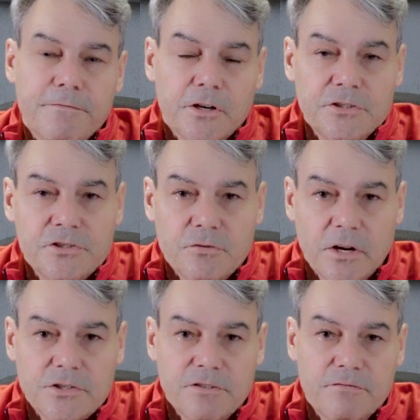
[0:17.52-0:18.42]
for
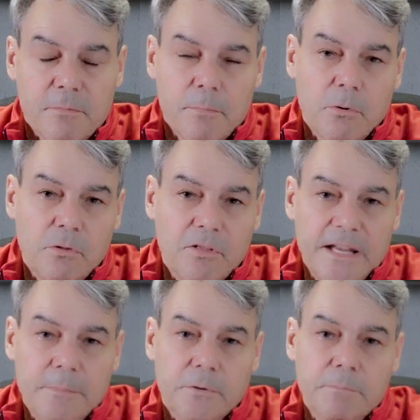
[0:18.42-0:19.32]
construction for both
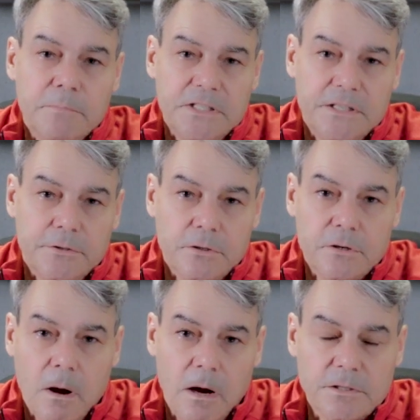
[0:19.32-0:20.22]
labor and material
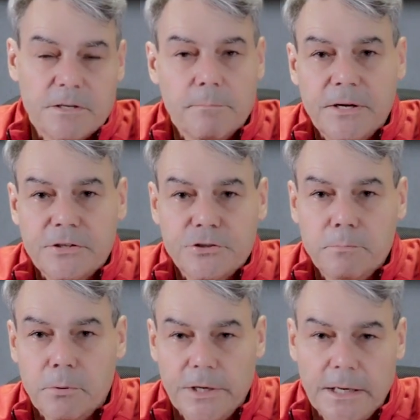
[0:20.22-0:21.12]
costs compared to
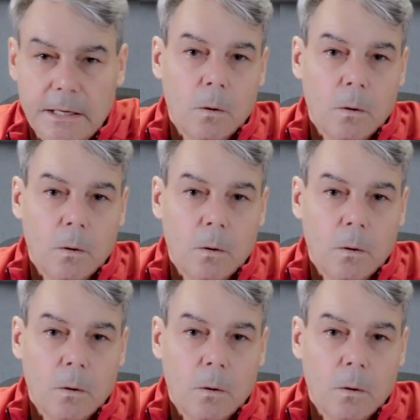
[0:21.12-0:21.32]
brick